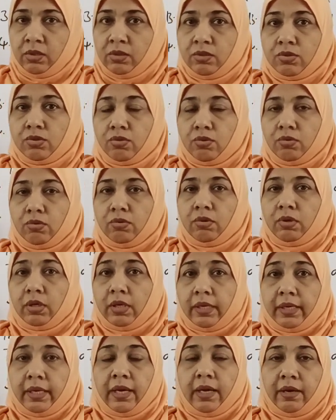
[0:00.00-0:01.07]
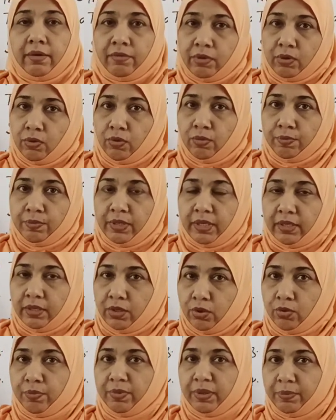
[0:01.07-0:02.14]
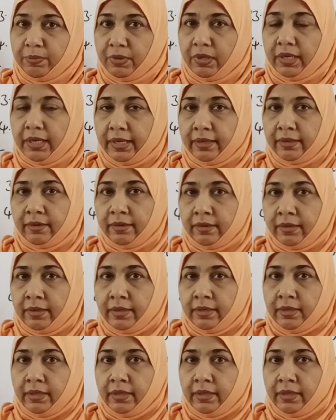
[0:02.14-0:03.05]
So I have a hope that you people can